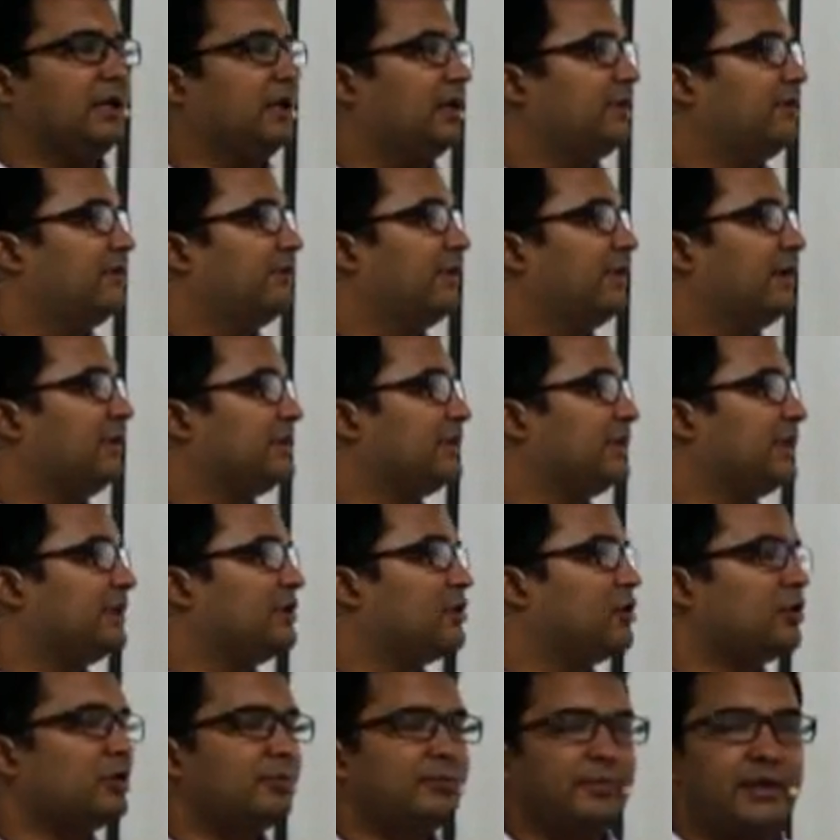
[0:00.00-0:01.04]
And when they
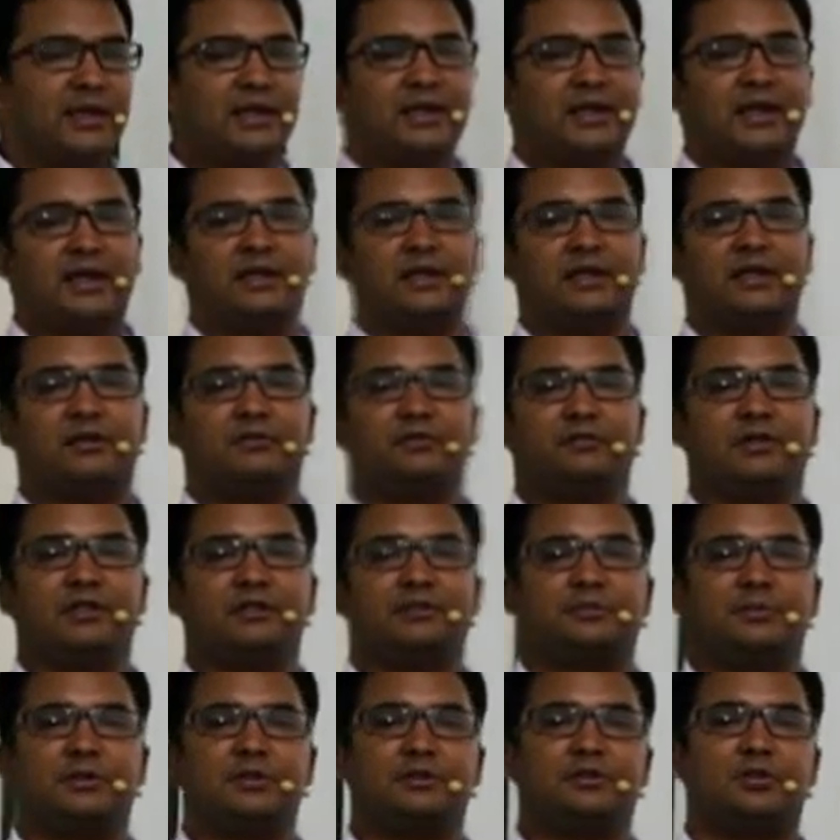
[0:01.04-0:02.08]
don't make any
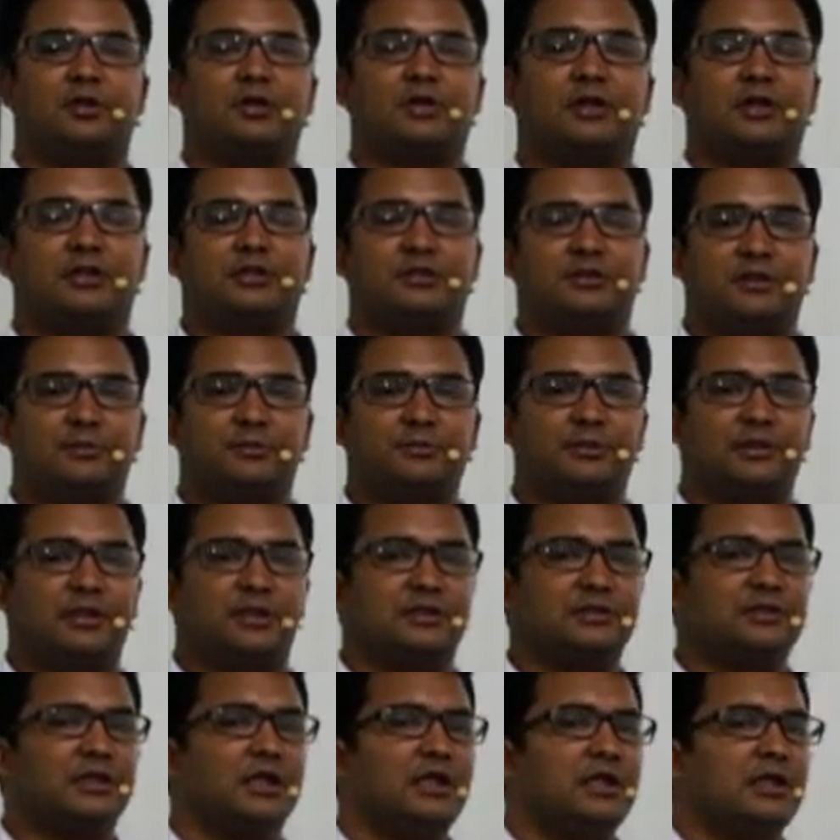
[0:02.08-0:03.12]
investments or
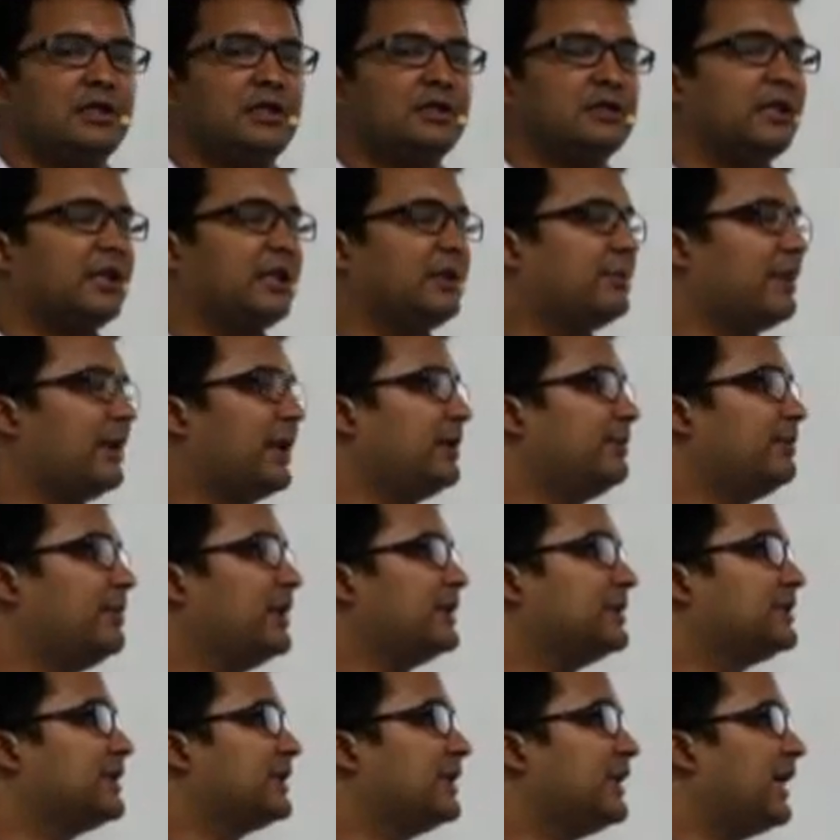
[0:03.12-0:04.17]
consumptions, there might be
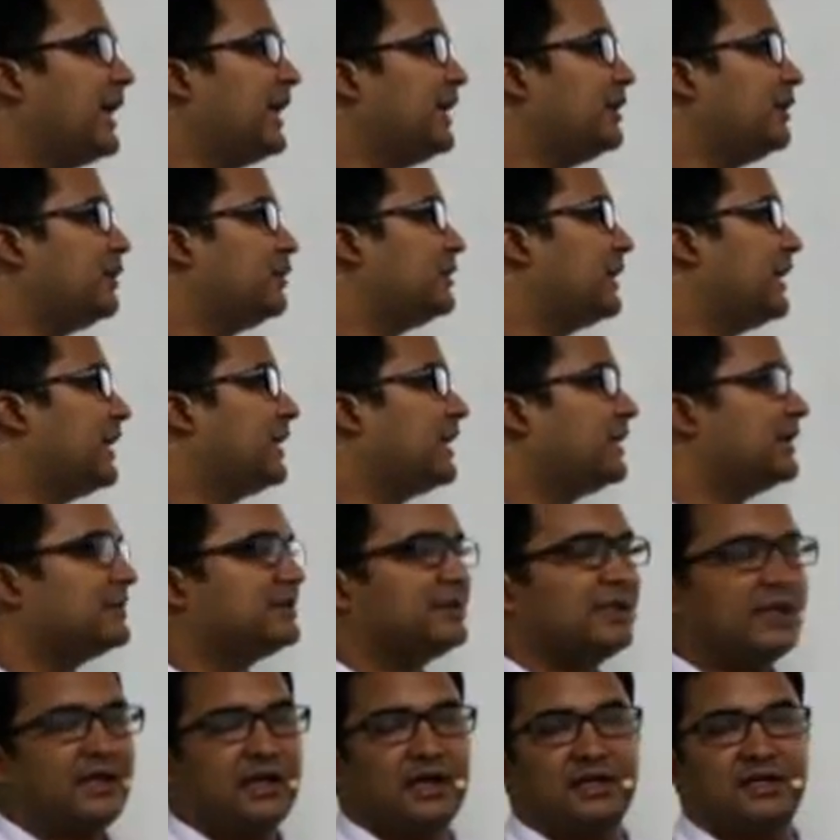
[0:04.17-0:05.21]
a scenario
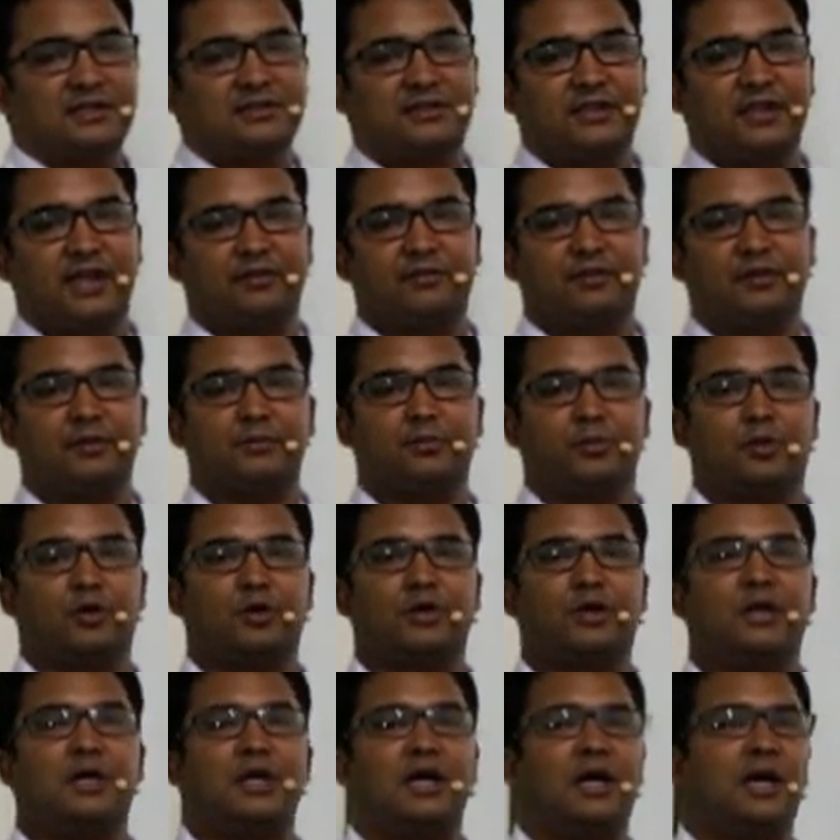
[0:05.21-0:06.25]
that they are saving
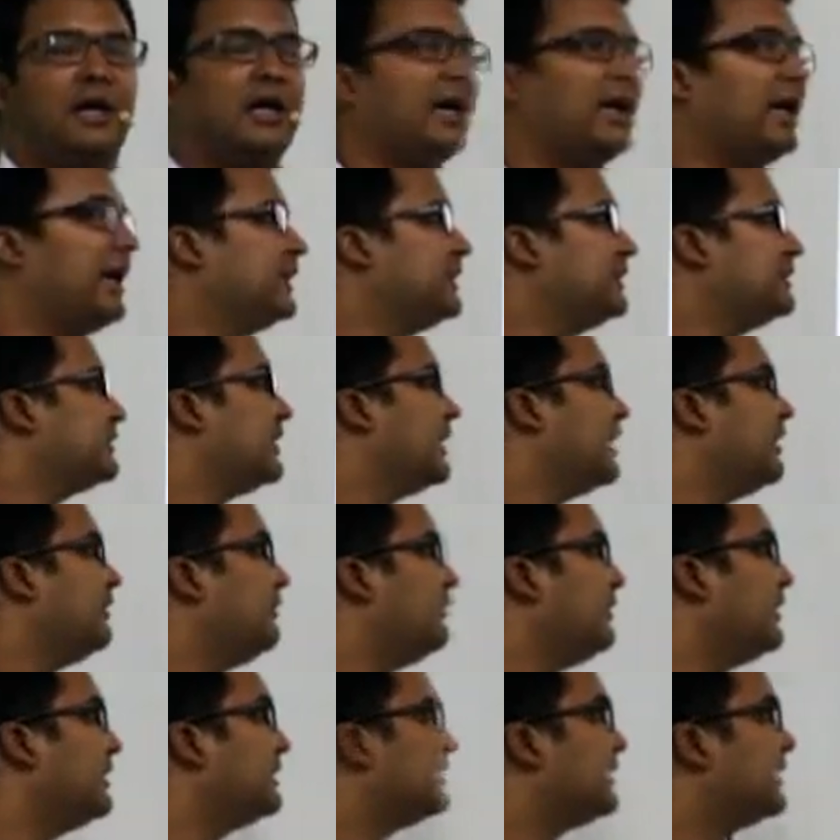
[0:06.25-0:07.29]
more, and hence the
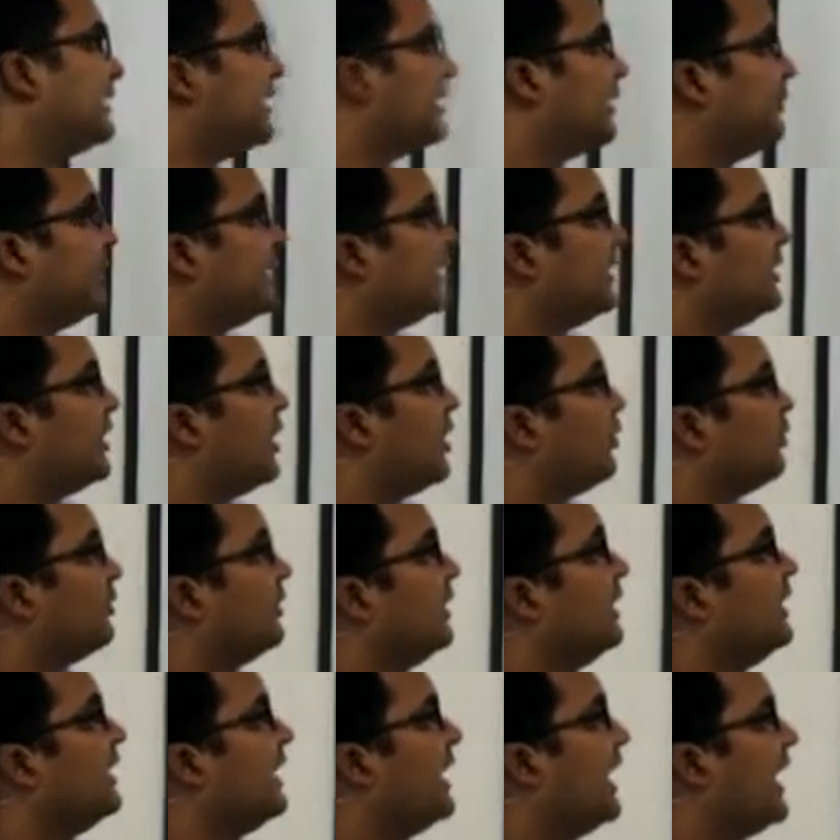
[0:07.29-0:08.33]
inflation coming down.
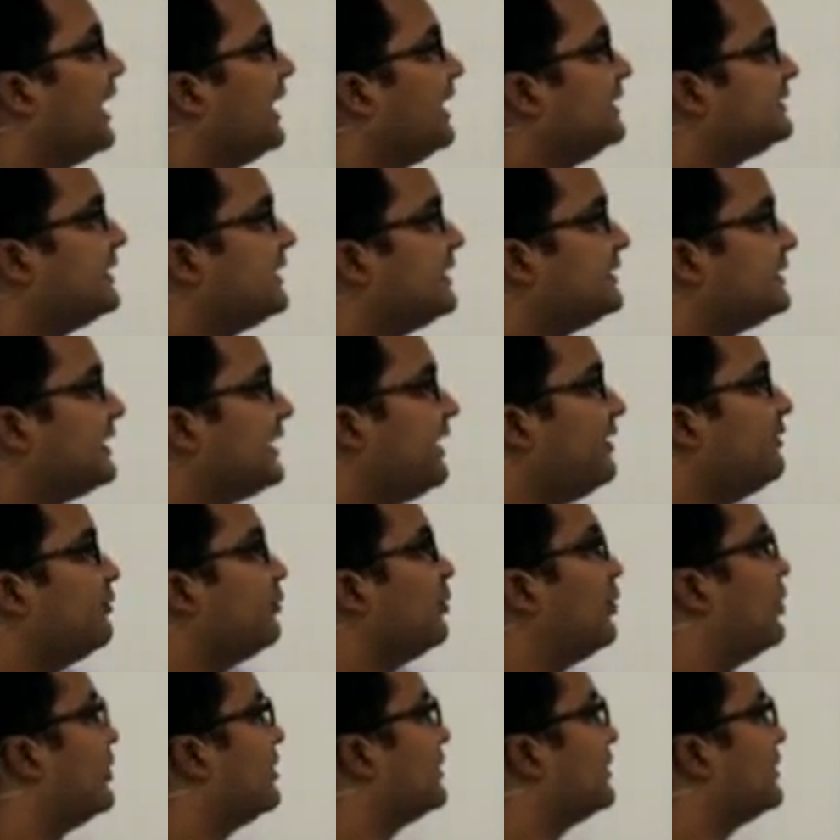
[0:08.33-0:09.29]
As they save